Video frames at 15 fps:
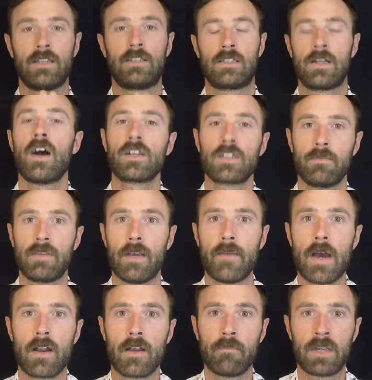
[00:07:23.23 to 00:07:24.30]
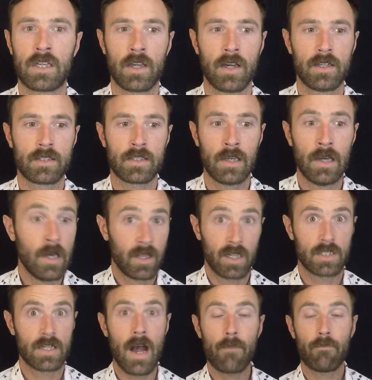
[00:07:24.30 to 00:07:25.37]
talk to me about it, because
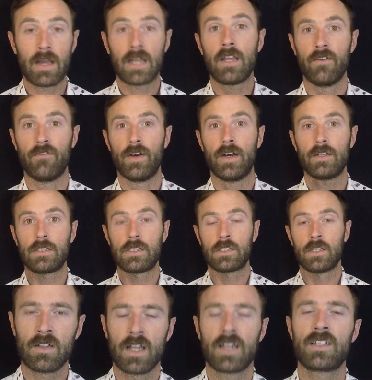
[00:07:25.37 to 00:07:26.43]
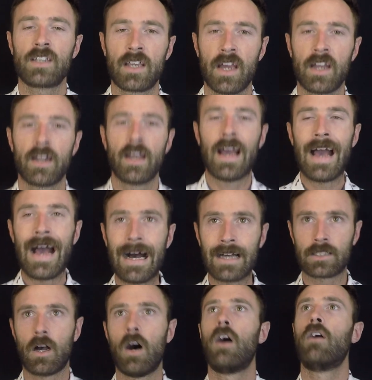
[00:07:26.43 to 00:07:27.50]
there's not many of us. Thanks again,
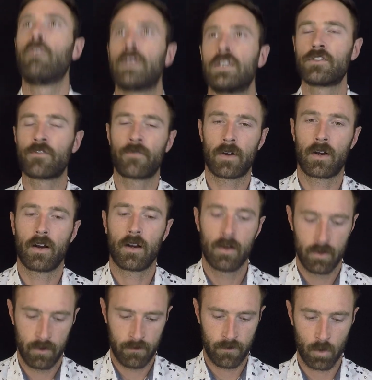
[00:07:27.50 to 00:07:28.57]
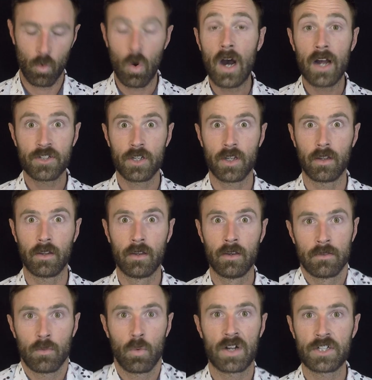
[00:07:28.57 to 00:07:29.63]
as always, for watching.
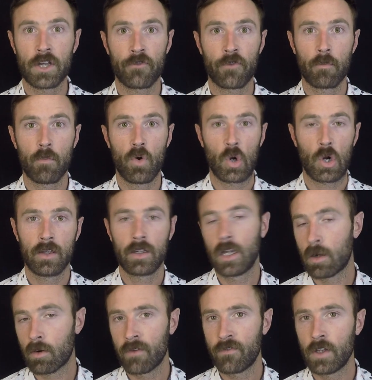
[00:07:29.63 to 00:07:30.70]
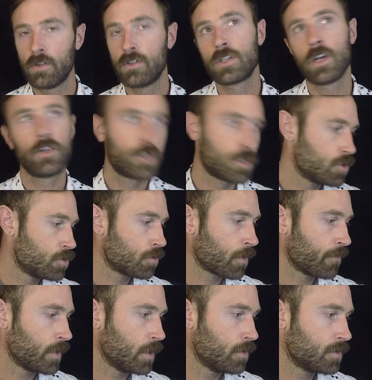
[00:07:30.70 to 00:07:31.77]
Watch out for more gear reviews, shoe
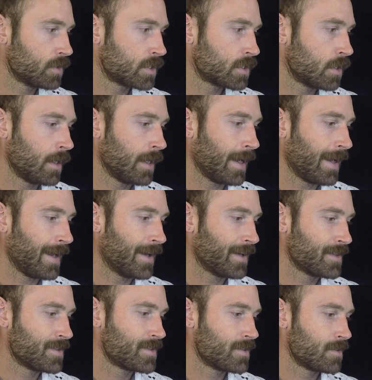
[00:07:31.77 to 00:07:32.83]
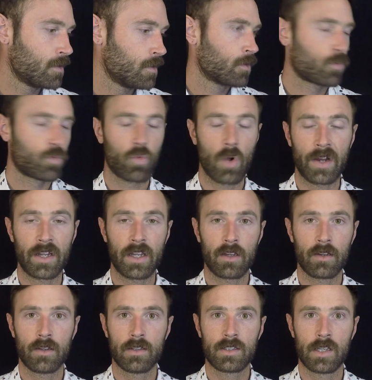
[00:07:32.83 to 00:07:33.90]
reviews, and
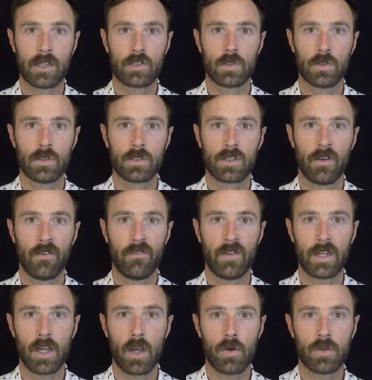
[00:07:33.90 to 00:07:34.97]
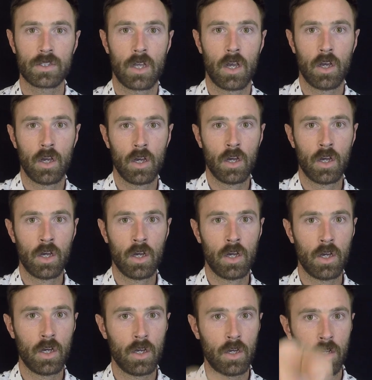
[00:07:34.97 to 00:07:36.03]
running essentials videos.
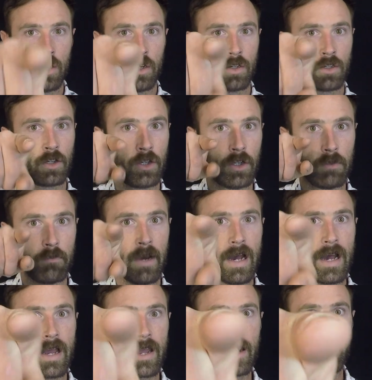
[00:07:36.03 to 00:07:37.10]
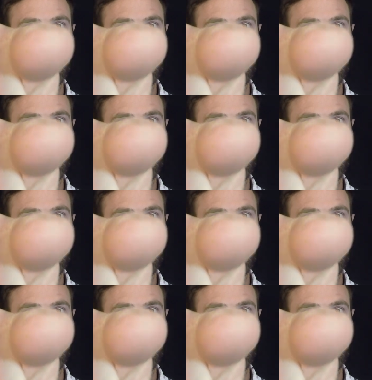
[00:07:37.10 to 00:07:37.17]
Goodbye.